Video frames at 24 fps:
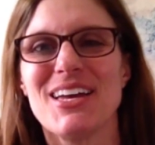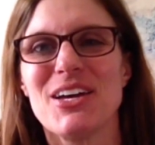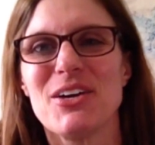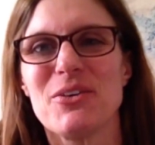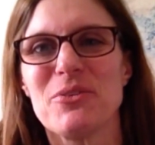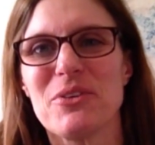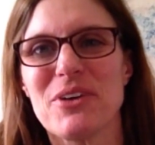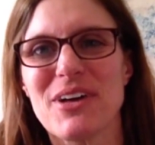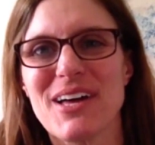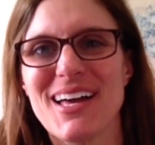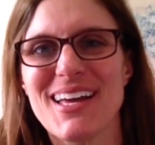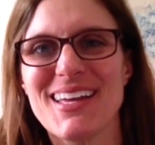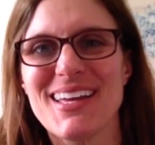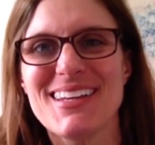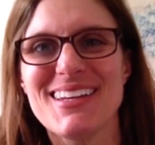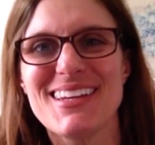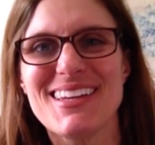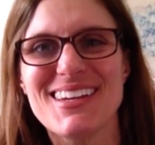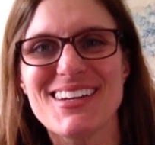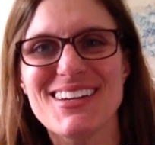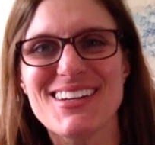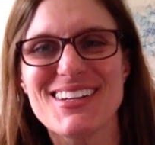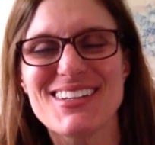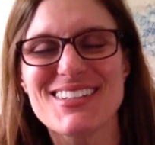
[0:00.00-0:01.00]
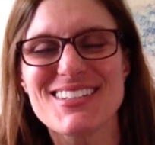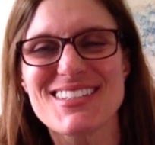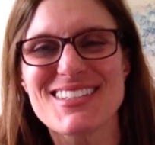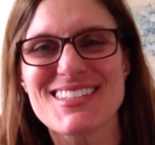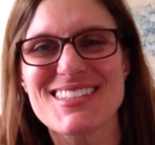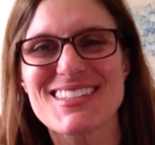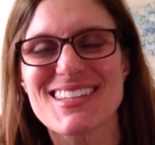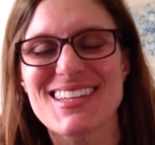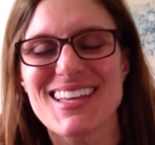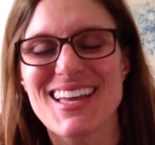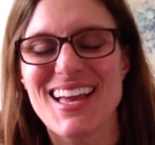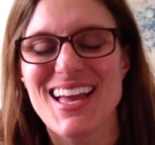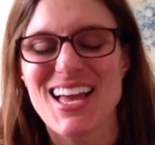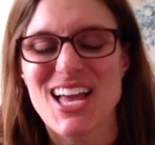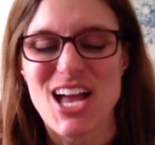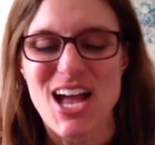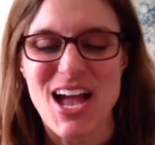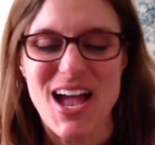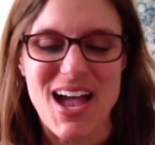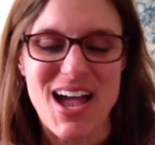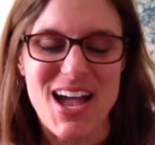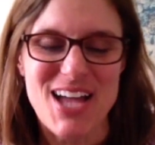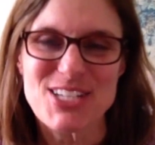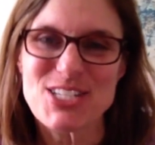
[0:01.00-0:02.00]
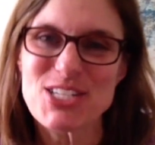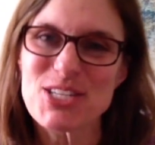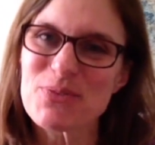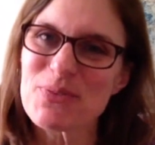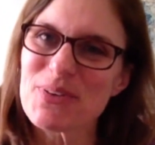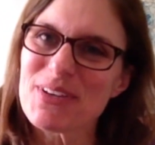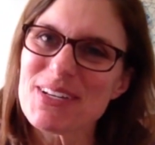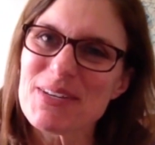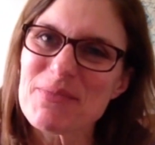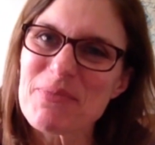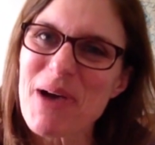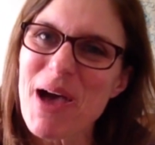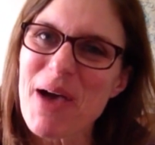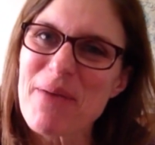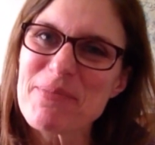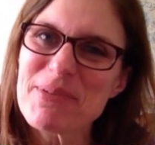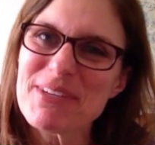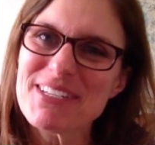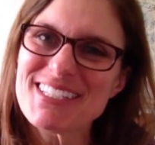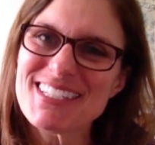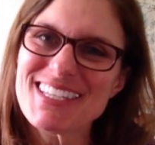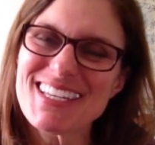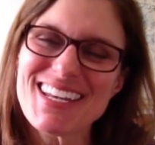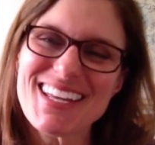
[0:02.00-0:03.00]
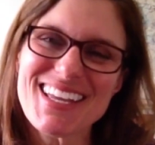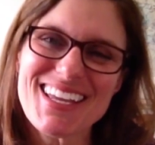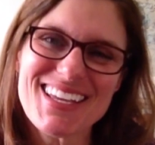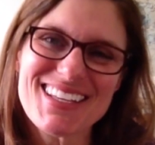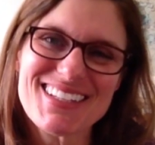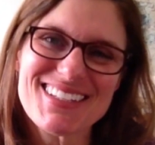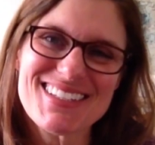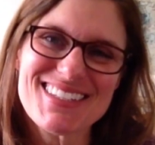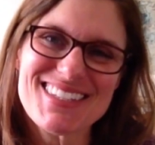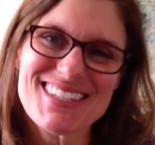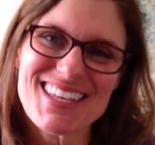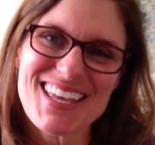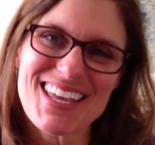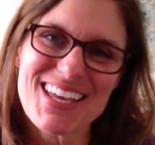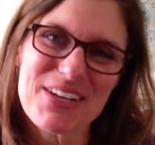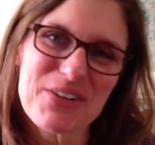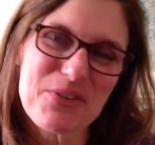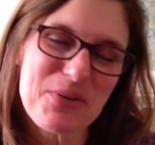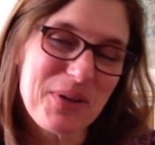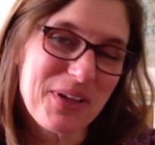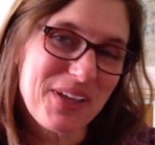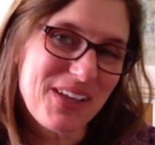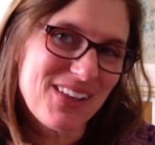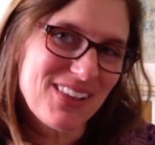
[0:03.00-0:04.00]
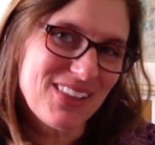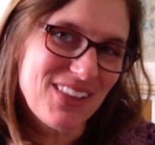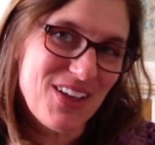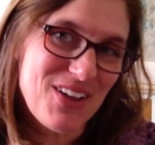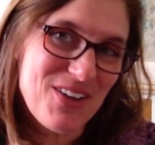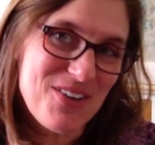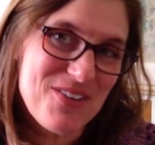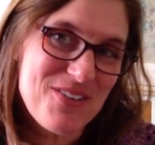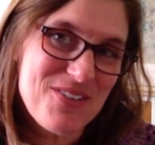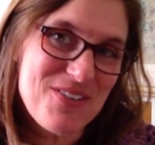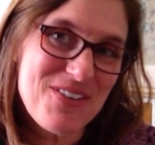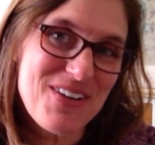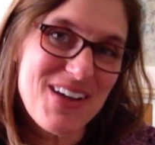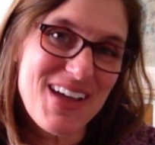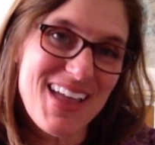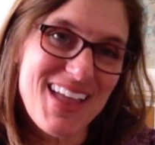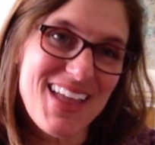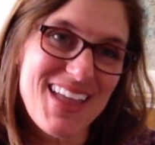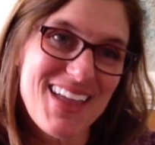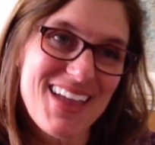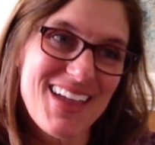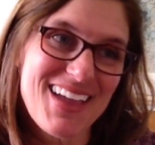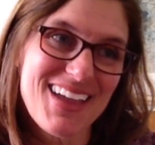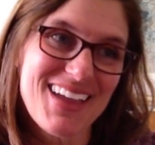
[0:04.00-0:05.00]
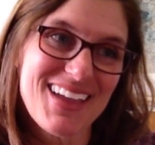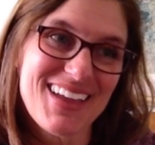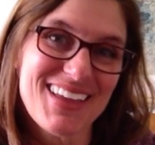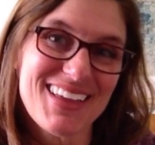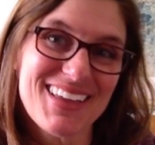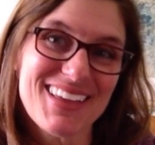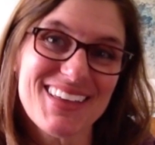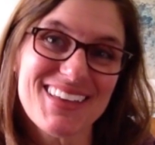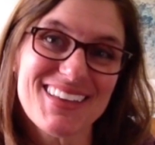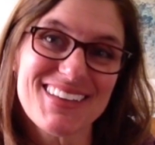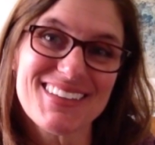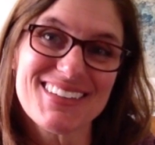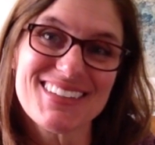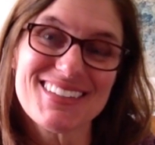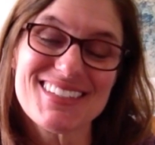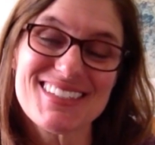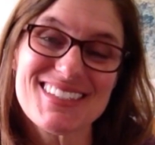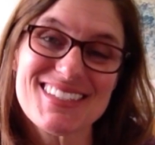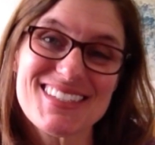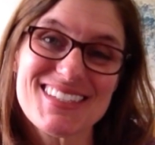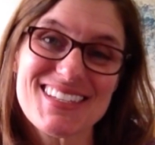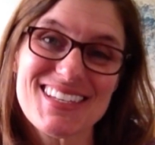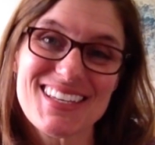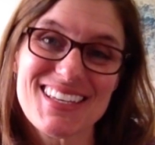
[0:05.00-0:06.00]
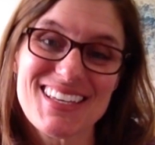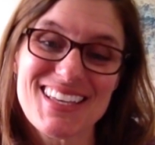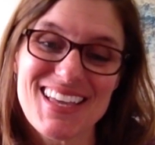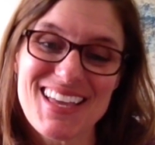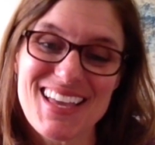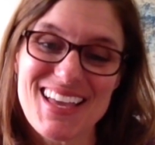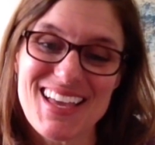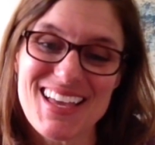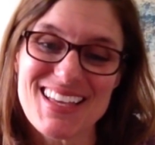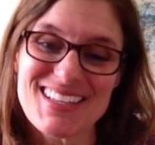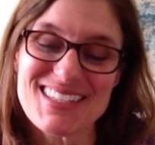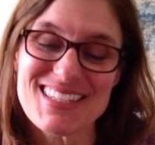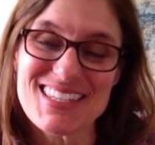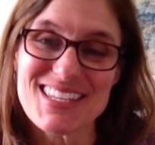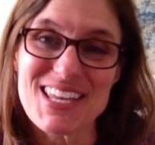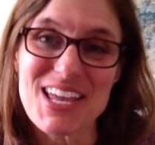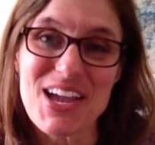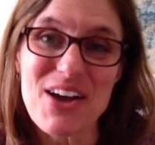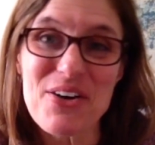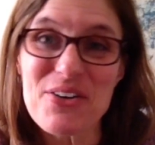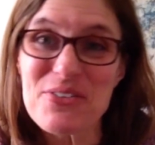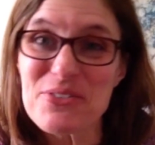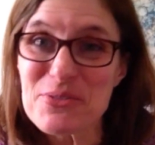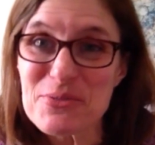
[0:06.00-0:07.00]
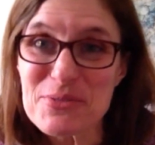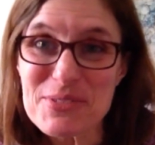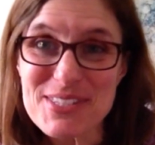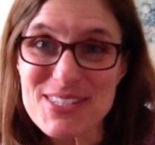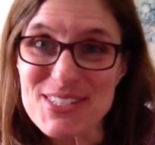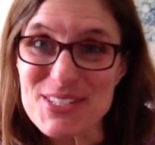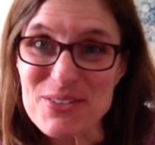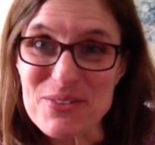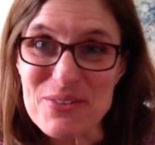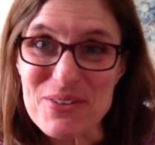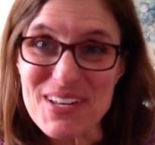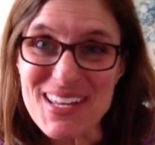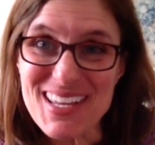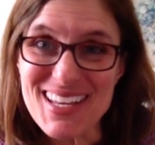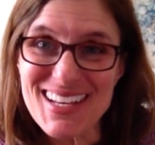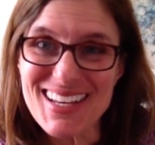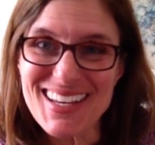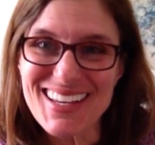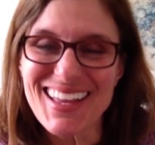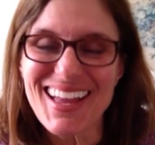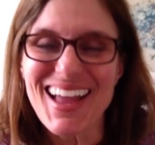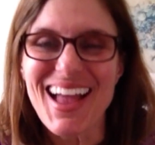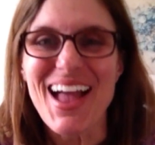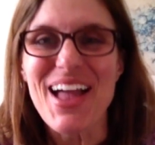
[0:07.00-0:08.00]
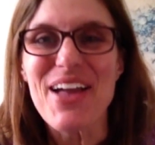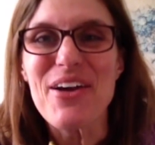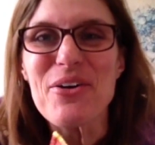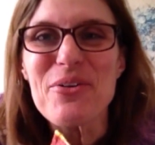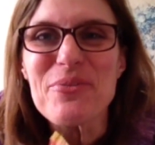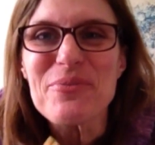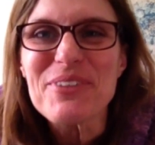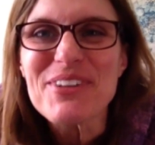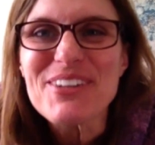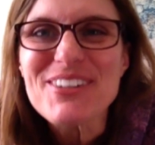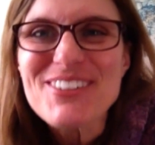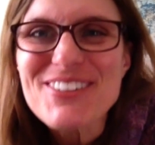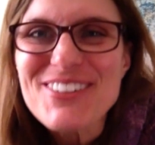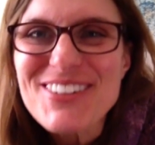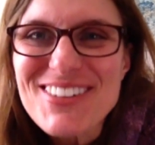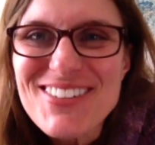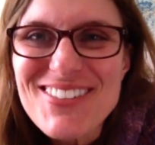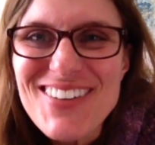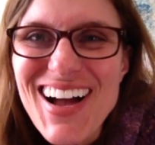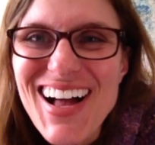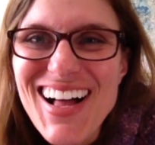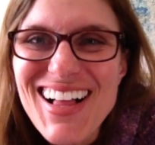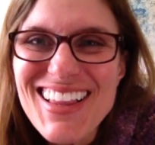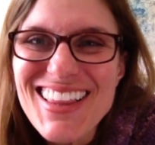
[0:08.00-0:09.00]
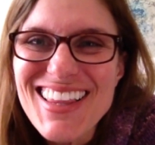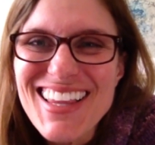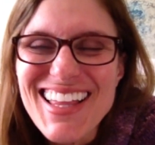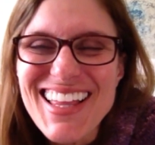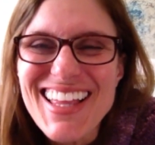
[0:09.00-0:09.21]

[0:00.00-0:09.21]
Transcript: Well, hi knitters. I just wanted to pop in today and say a quick hello and see how everyone's doing. I hope you're doing well.